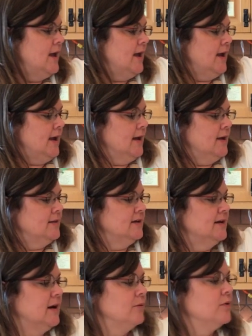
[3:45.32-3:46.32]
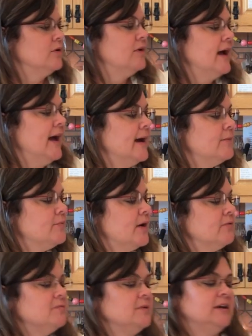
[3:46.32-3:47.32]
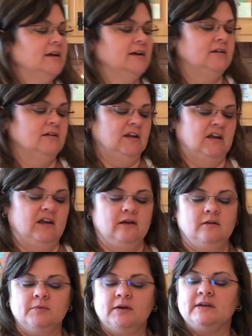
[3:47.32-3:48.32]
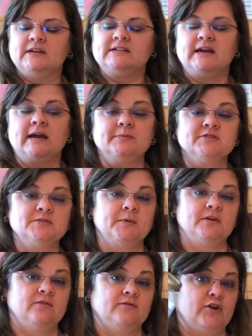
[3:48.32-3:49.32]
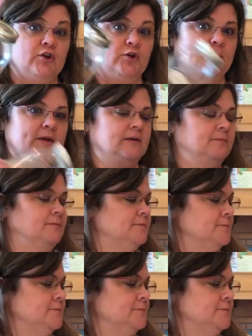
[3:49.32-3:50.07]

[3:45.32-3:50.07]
And then I will add probably a tablespoon of cumin.